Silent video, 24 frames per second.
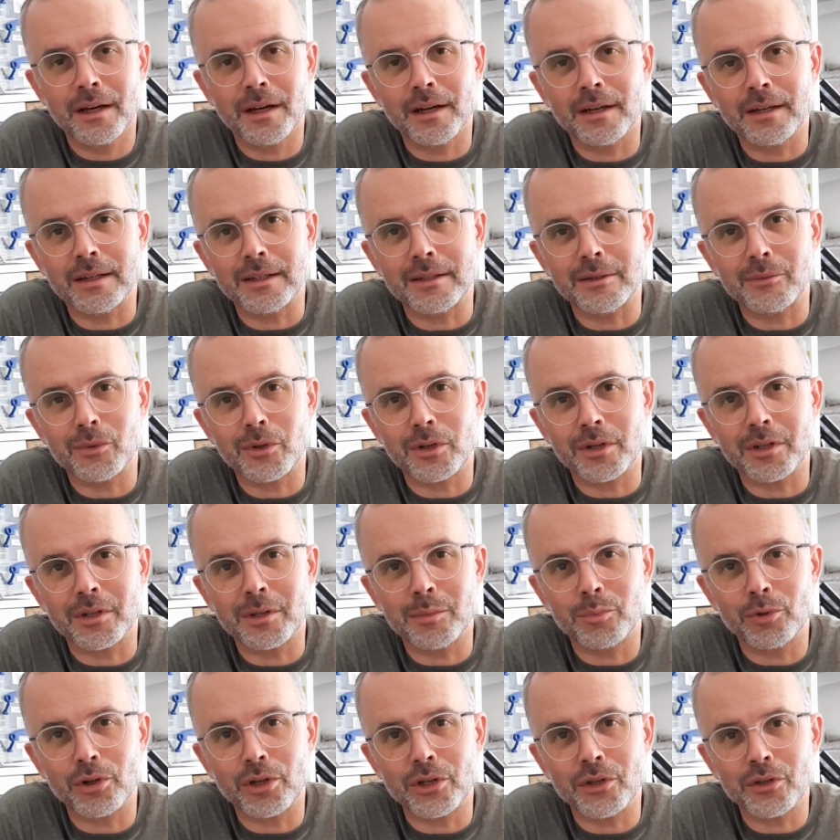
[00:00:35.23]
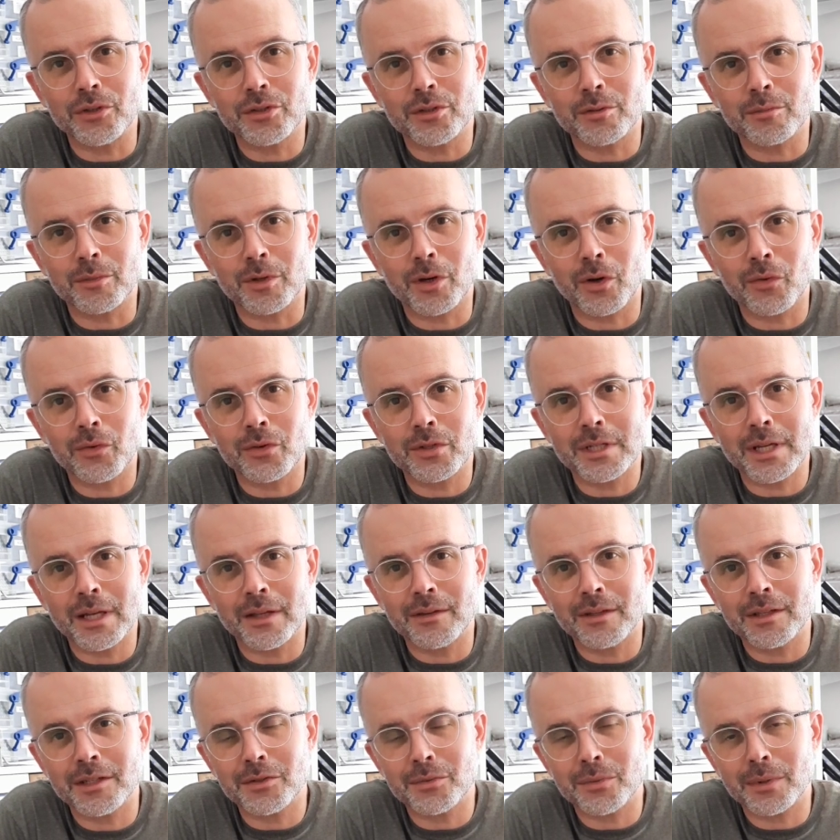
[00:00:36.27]
uh, I uh, wanted to bring you some content
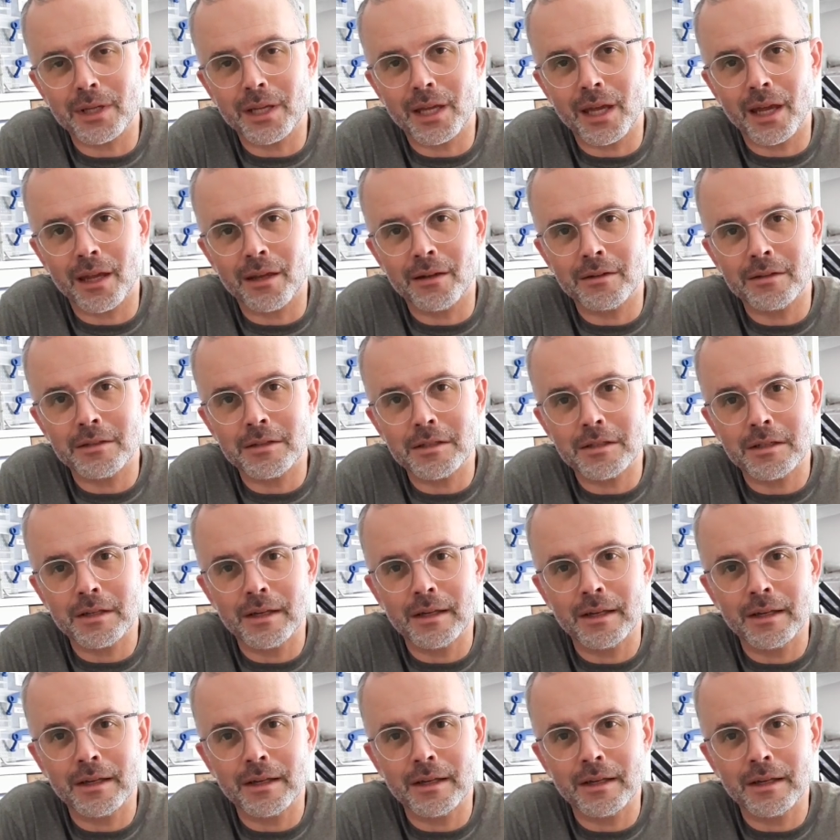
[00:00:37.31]
this weekend